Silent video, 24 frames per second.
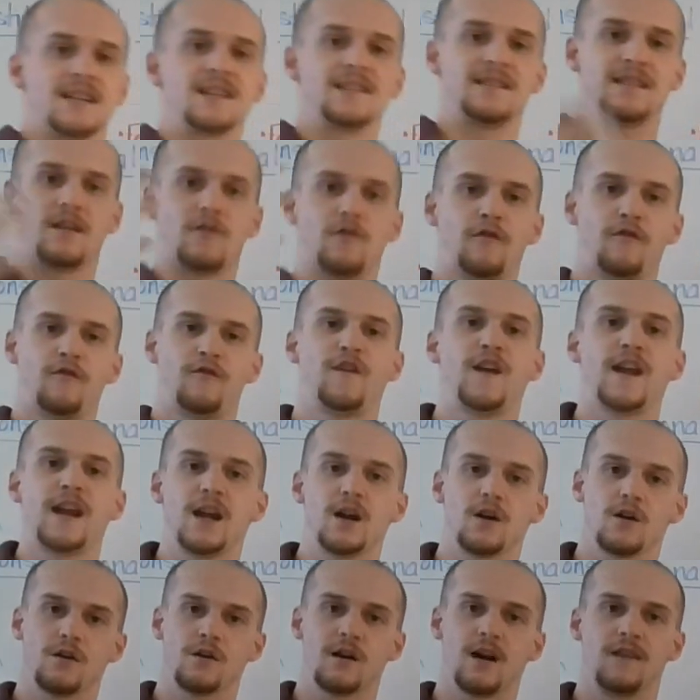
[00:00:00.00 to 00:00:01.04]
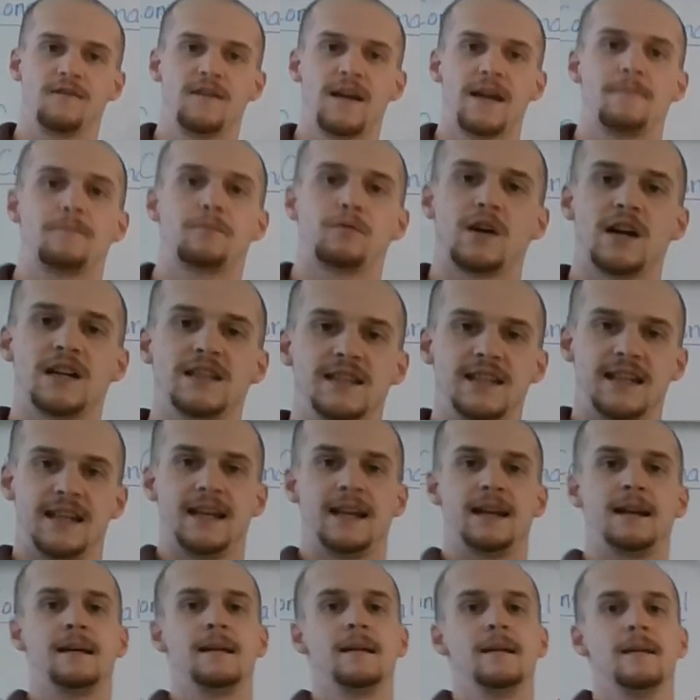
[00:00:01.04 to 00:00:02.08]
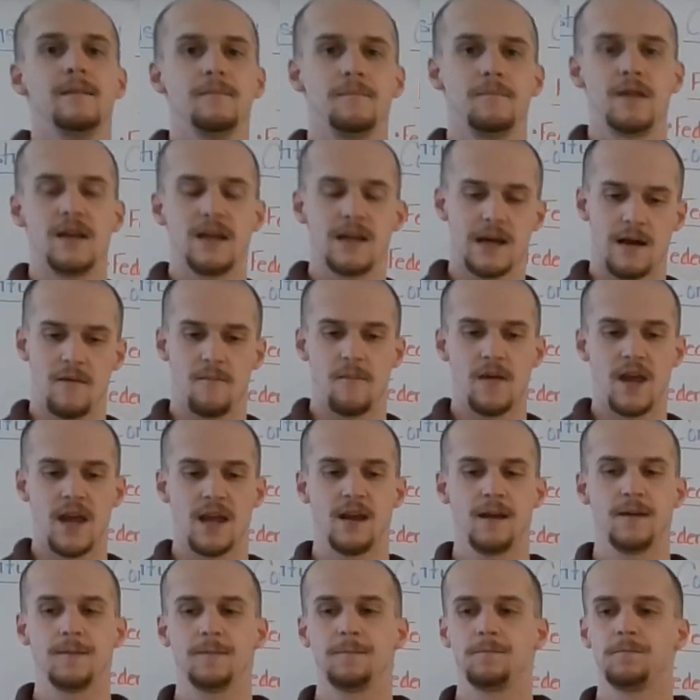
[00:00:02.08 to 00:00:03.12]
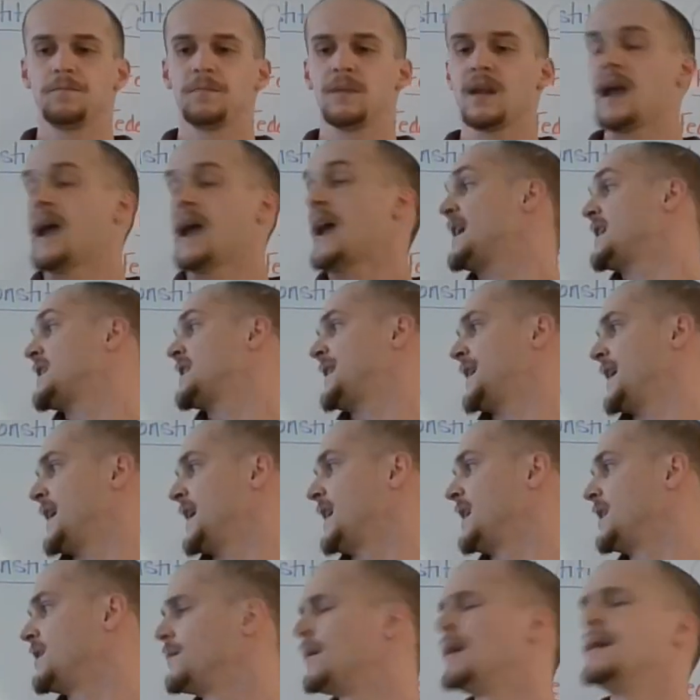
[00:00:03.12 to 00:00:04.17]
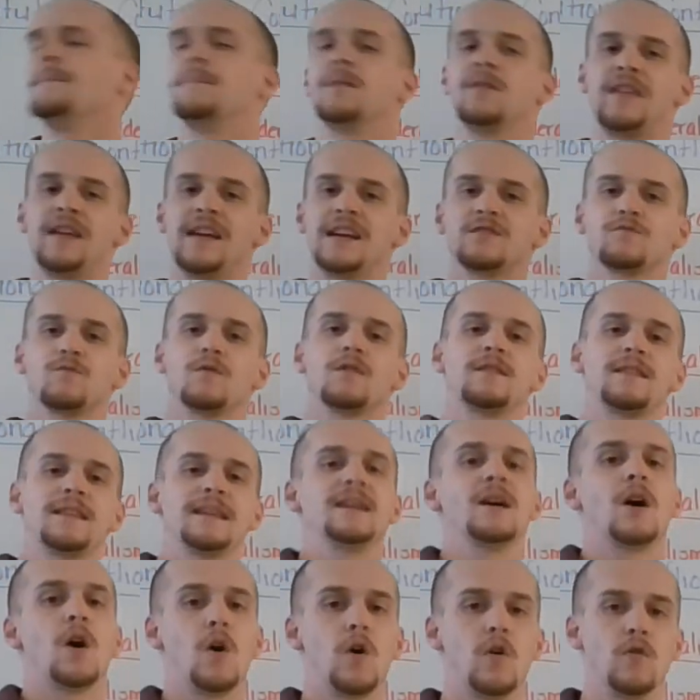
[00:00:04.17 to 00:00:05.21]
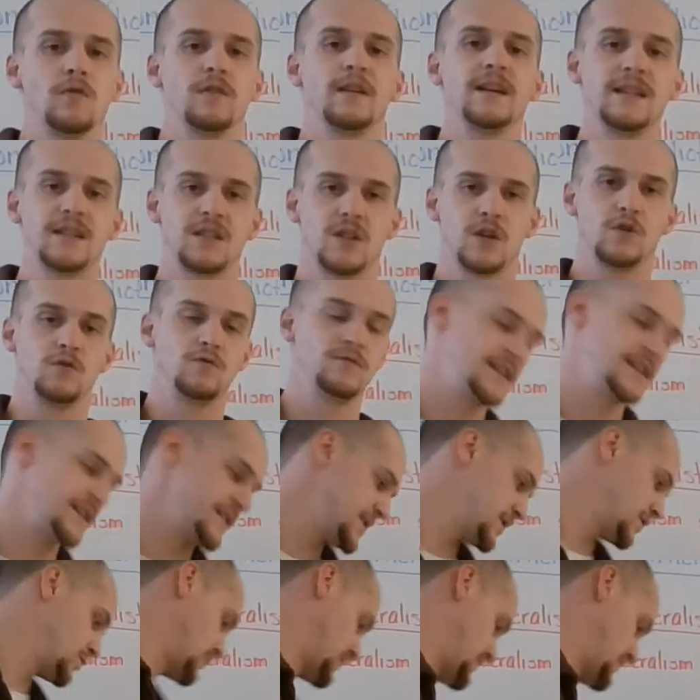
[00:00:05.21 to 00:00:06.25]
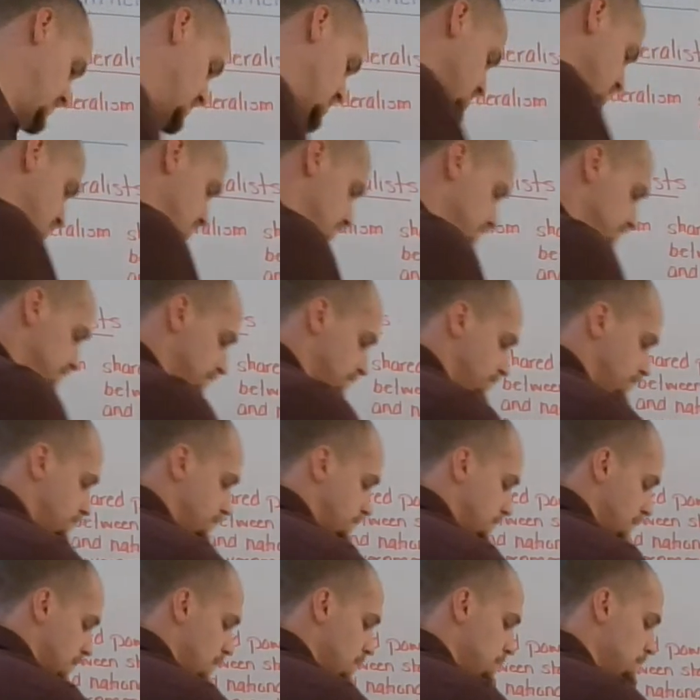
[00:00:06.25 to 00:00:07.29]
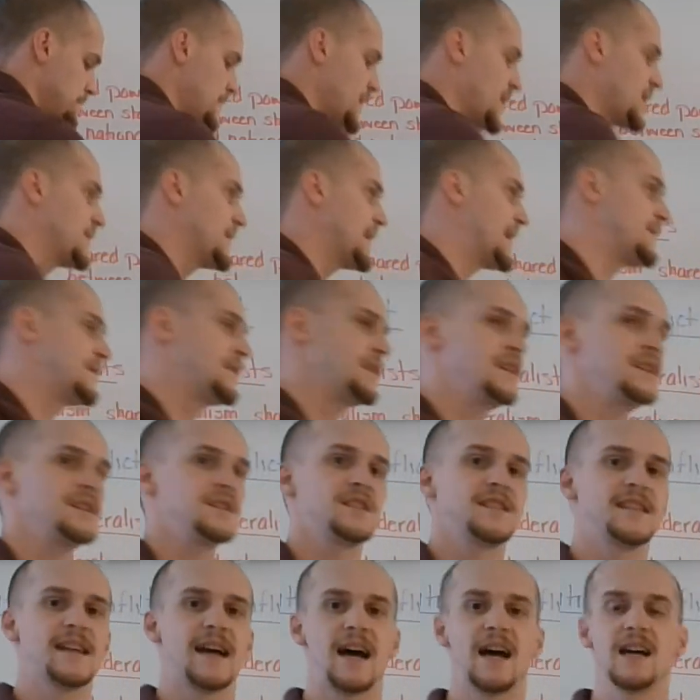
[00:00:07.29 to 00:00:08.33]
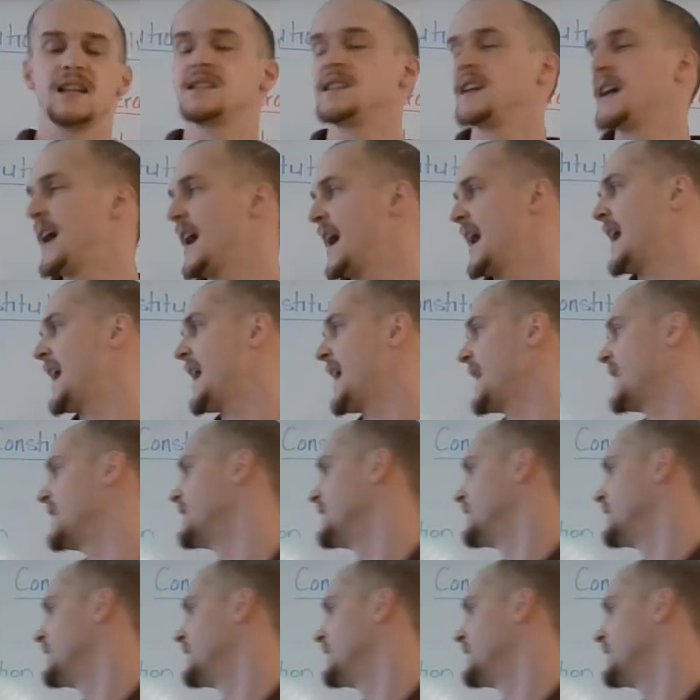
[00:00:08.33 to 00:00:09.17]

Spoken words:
to their fear of a president becoming a king. But these weren't the only two disagreements that these sides had.